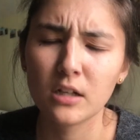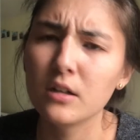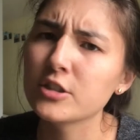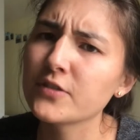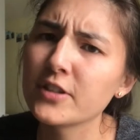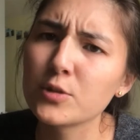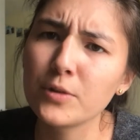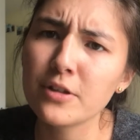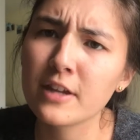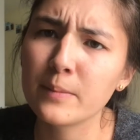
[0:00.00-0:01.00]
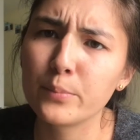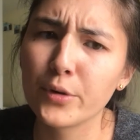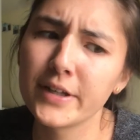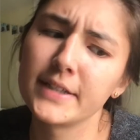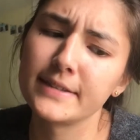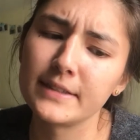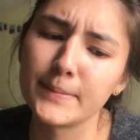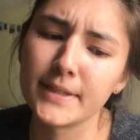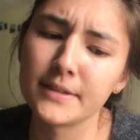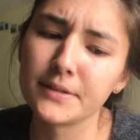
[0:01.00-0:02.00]
So friends, what do you think buoyancy
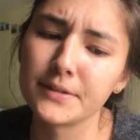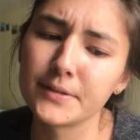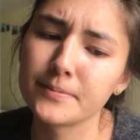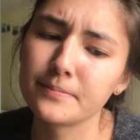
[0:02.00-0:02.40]
means?